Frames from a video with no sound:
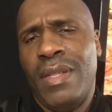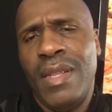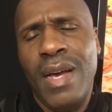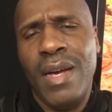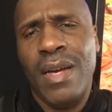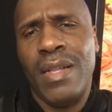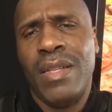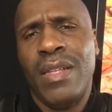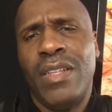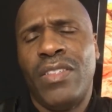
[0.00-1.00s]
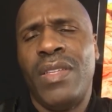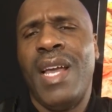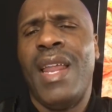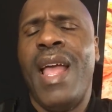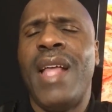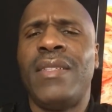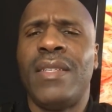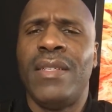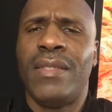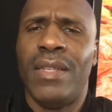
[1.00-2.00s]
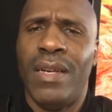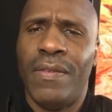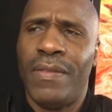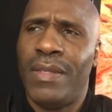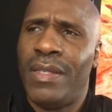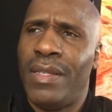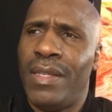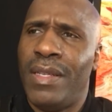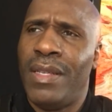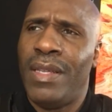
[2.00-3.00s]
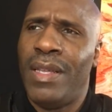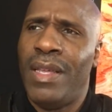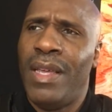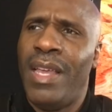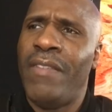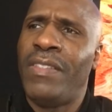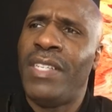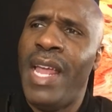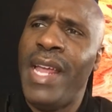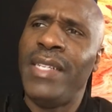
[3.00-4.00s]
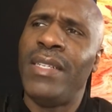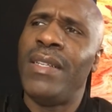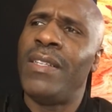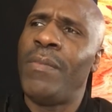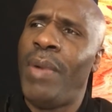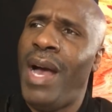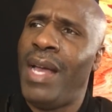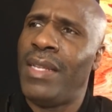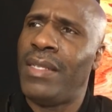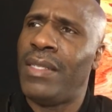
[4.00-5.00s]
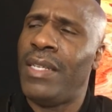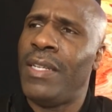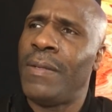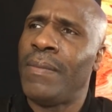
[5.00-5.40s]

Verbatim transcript: None. So you got to ask yourself if changing this policy